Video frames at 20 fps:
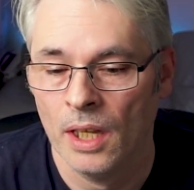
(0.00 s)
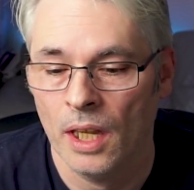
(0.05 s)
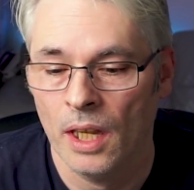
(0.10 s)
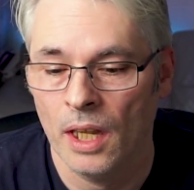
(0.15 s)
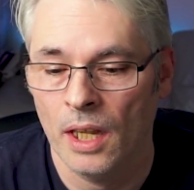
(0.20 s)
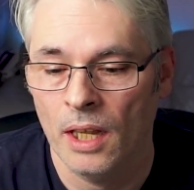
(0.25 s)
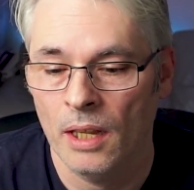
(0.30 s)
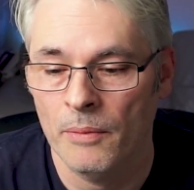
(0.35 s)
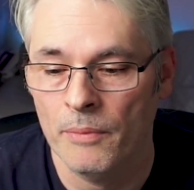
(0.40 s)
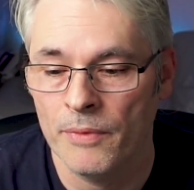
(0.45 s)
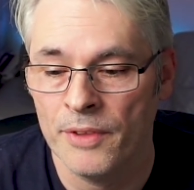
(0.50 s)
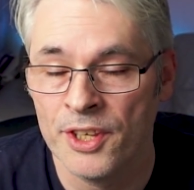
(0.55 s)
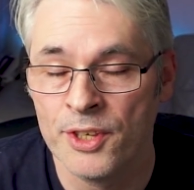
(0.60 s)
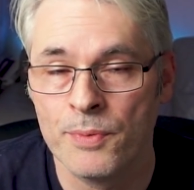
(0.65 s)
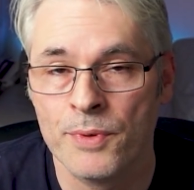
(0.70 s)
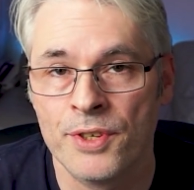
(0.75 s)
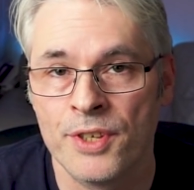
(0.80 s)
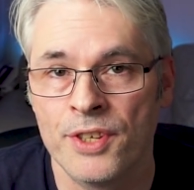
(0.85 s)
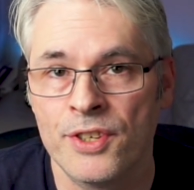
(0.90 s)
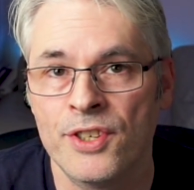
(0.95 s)
Um, this
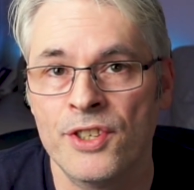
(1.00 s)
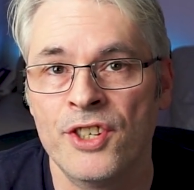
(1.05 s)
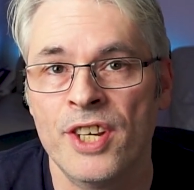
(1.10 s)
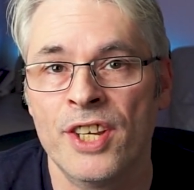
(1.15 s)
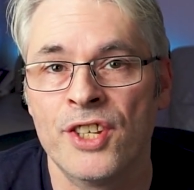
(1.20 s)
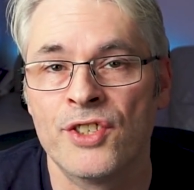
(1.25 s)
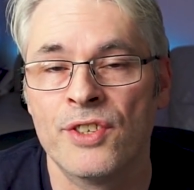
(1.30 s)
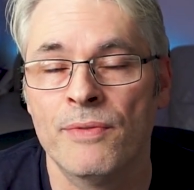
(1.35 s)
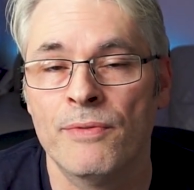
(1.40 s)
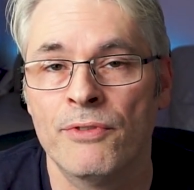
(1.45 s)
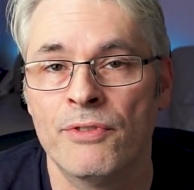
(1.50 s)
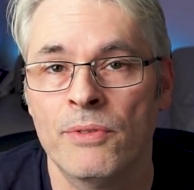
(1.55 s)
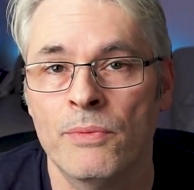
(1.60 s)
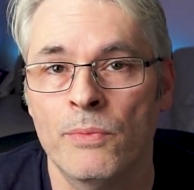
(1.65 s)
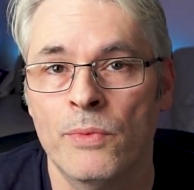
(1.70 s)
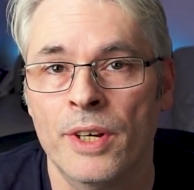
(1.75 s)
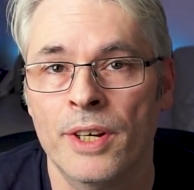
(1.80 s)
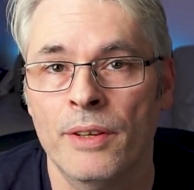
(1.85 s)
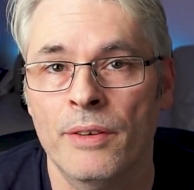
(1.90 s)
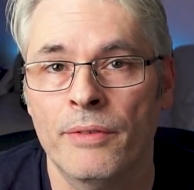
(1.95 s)
was a suggestion from
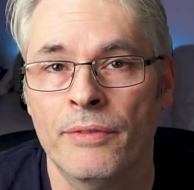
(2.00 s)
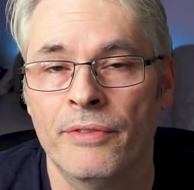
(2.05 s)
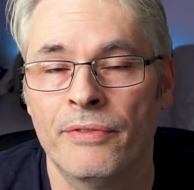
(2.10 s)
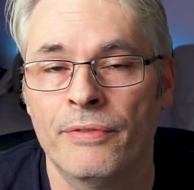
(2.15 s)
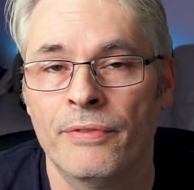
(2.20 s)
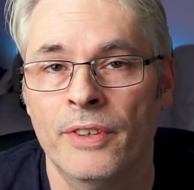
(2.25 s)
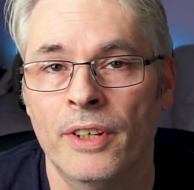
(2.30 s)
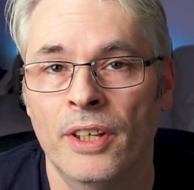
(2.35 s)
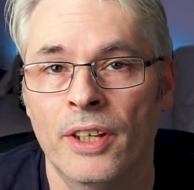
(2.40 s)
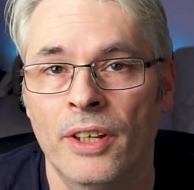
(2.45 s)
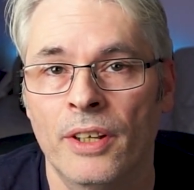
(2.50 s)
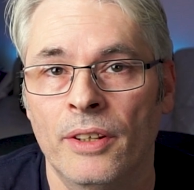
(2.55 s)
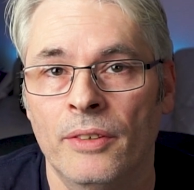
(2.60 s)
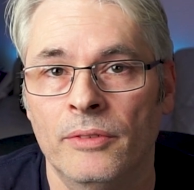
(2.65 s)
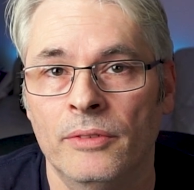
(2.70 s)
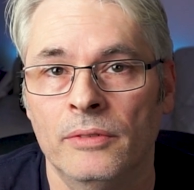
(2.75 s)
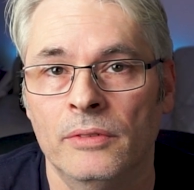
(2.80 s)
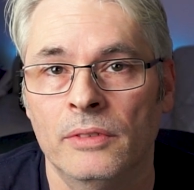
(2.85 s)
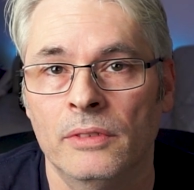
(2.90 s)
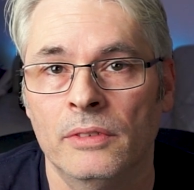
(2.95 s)
one of uh,
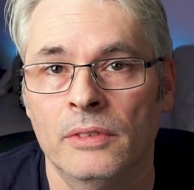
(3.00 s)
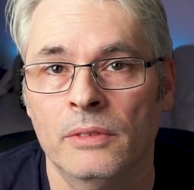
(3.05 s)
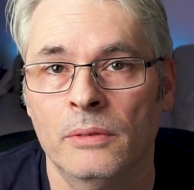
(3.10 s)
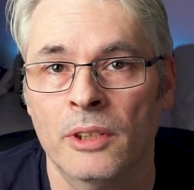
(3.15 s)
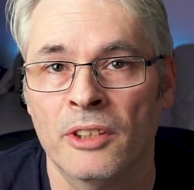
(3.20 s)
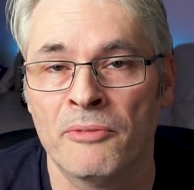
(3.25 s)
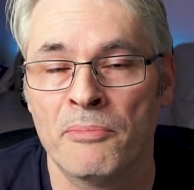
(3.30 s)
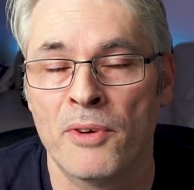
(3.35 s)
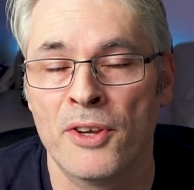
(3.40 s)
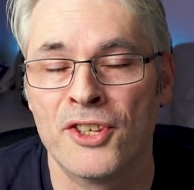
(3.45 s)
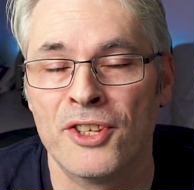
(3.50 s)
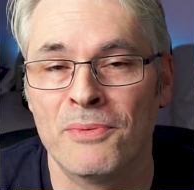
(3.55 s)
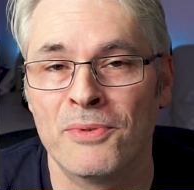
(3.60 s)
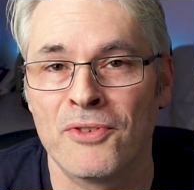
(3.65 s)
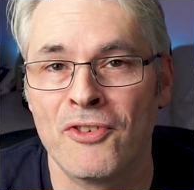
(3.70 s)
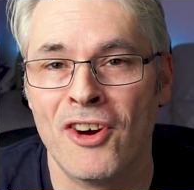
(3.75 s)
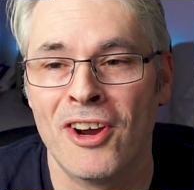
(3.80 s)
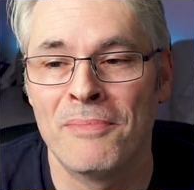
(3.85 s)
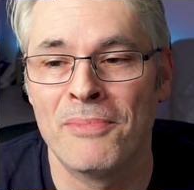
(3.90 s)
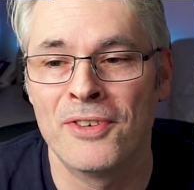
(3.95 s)
one of my
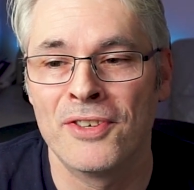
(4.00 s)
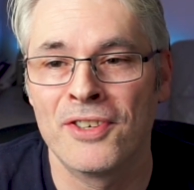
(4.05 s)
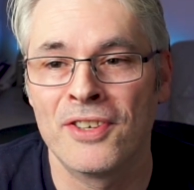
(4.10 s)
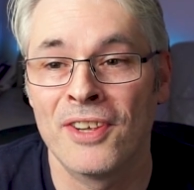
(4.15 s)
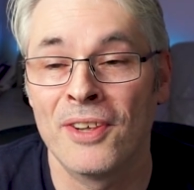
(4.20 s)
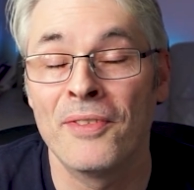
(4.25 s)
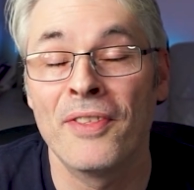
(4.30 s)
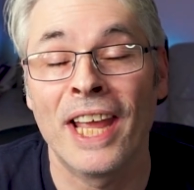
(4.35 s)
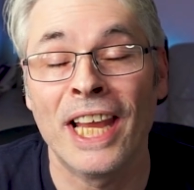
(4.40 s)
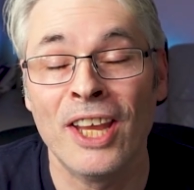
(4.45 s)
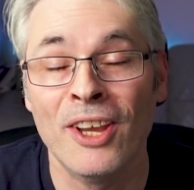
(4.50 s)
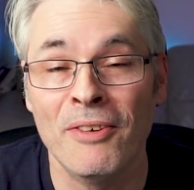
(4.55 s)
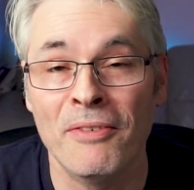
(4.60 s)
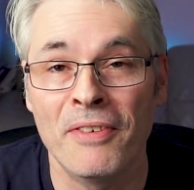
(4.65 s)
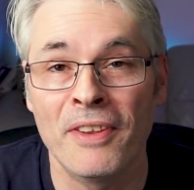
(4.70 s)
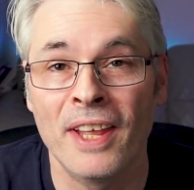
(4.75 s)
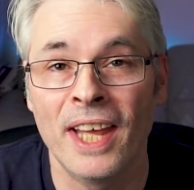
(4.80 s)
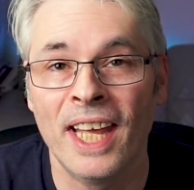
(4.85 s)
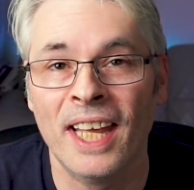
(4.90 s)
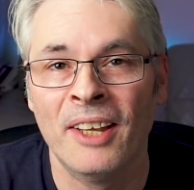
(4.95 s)
subscribers, so thank you
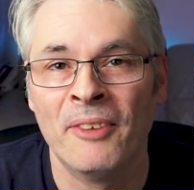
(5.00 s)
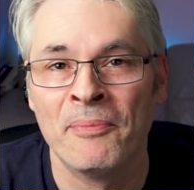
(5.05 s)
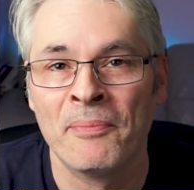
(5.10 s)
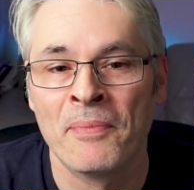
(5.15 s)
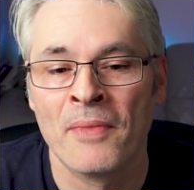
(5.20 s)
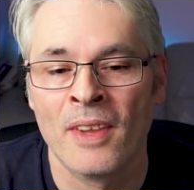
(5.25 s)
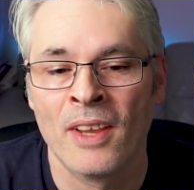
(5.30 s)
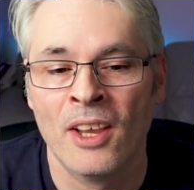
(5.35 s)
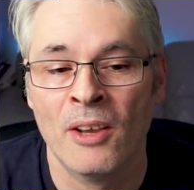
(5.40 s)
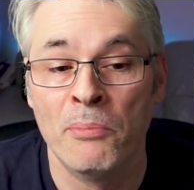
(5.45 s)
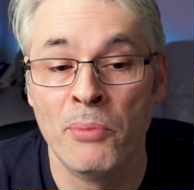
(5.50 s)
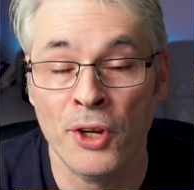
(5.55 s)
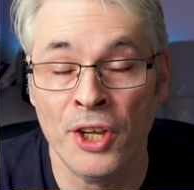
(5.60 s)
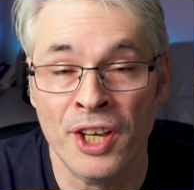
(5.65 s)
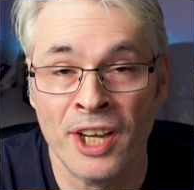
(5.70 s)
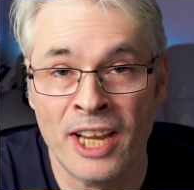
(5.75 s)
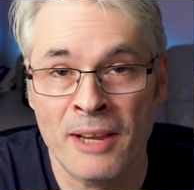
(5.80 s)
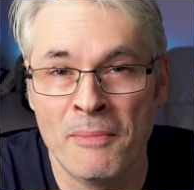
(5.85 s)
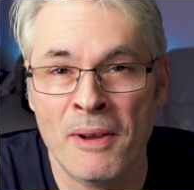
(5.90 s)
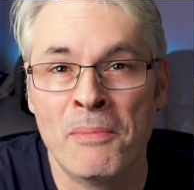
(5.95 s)
for that. Put your
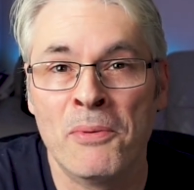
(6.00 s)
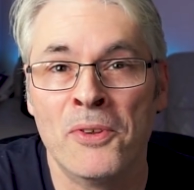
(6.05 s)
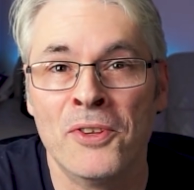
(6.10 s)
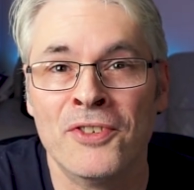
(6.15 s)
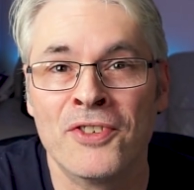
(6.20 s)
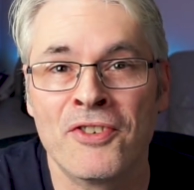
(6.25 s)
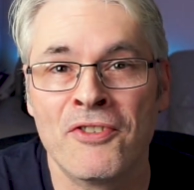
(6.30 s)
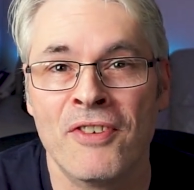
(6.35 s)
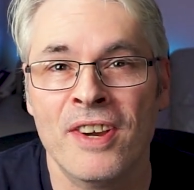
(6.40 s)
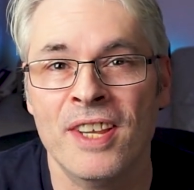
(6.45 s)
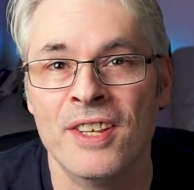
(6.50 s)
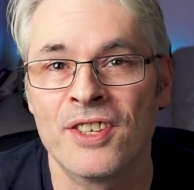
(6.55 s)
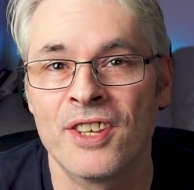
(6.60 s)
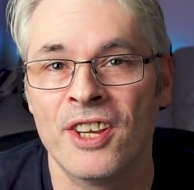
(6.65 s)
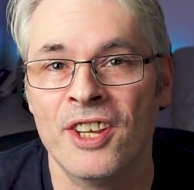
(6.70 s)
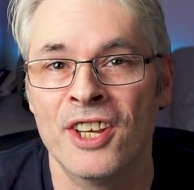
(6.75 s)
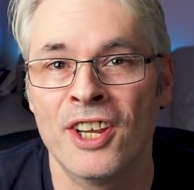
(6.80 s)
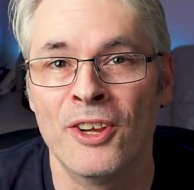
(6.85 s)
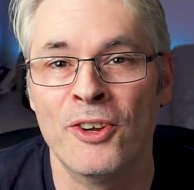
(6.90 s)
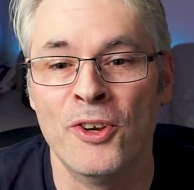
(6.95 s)
name up on the screen so
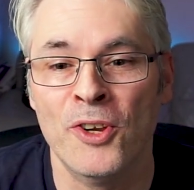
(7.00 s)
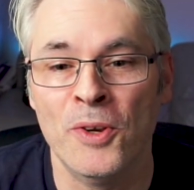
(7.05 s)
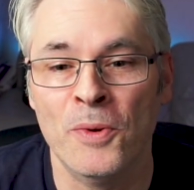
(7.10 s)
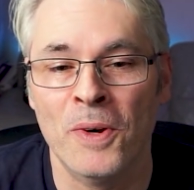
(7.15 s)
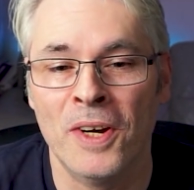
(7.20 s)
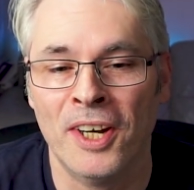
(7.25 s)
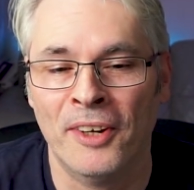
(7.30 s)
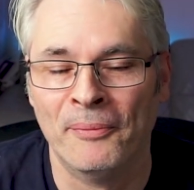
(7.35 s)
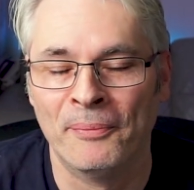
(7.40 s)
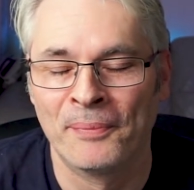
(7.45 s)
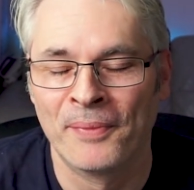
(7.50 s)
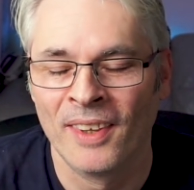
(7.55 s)
you know who you are.